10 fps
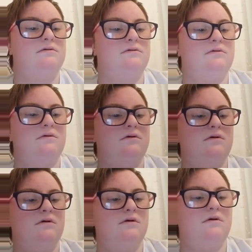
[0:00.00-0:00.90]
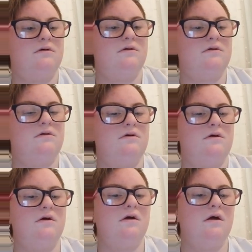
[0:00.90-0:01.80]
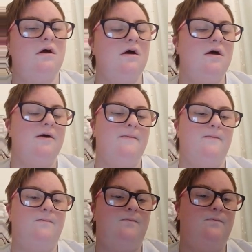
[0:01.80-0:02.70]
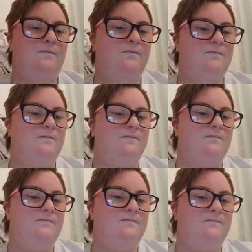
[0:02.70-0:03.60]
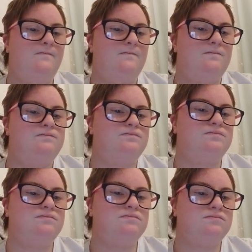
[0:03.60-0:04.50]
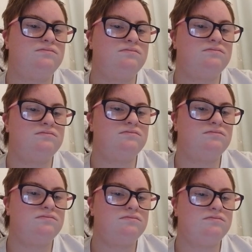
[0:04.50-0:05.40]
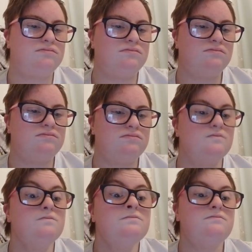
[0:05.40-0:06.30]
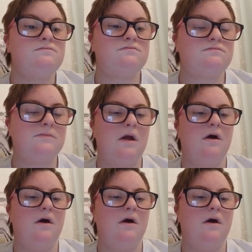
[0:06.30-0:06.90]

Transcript: [no speech]